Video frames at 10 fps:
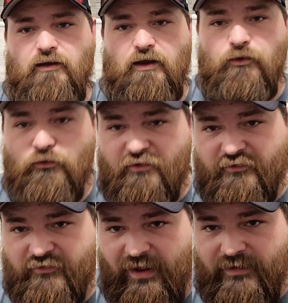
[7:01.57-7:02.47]
and who's
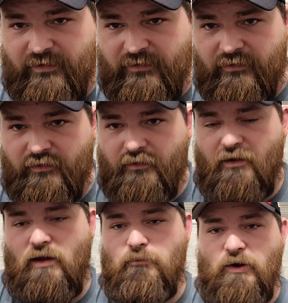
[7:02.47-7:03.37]
excited
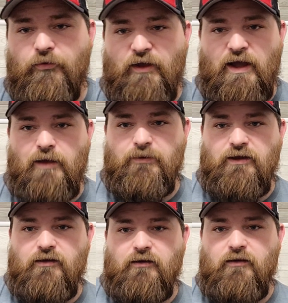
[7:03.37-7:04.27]
about the hobby.